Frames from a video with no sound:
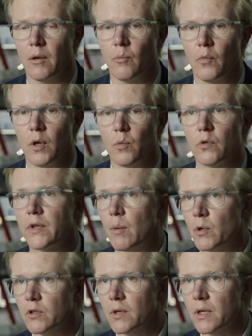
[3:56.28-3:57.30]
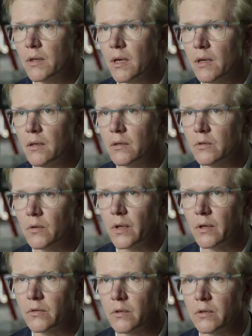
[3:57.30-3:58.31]
We will demonstrate that in
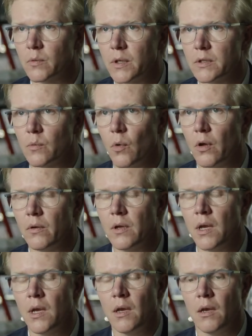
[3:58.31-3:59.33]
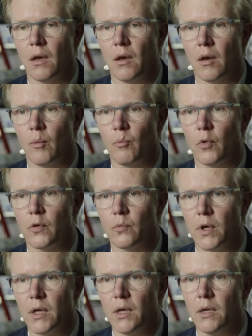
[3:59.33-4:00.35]
2021, but
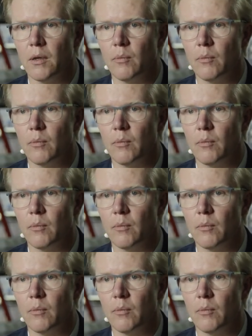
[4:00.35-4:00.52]
we